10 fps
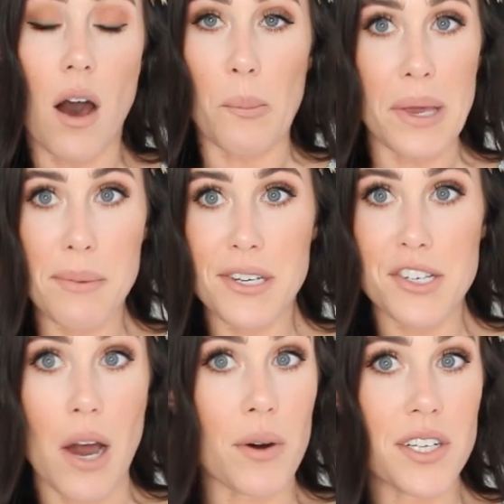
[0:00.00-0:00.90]
a baby
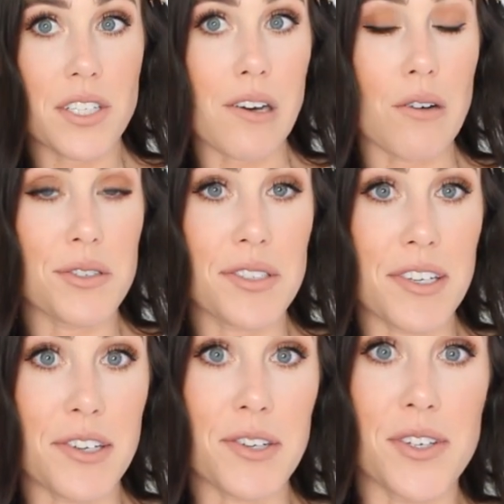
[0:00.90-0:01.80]
shower to go
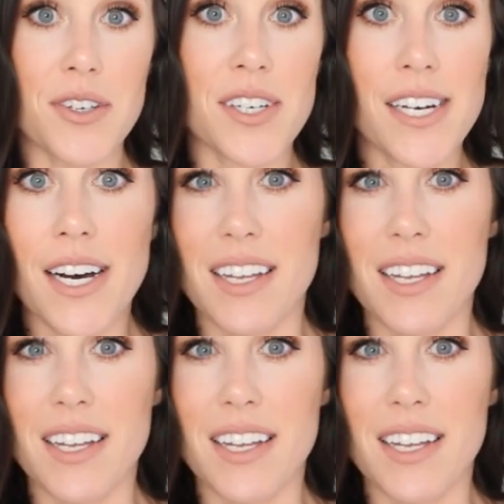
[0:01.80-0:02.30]
to.